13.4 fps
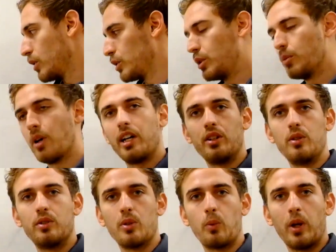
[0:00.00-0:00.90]
You might
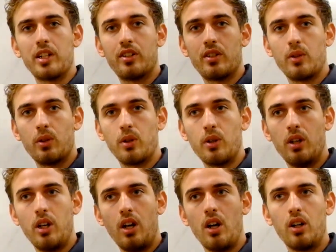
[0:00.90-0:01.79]
use a wedge
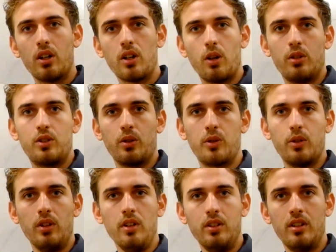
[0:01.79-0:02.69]
to close your
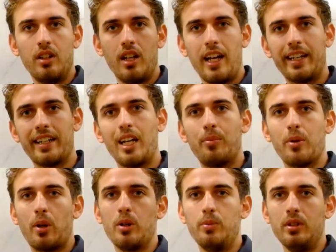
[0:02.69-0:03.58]
door and keep
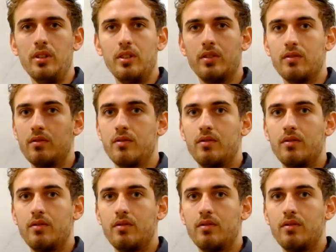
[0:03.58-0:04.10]
it open.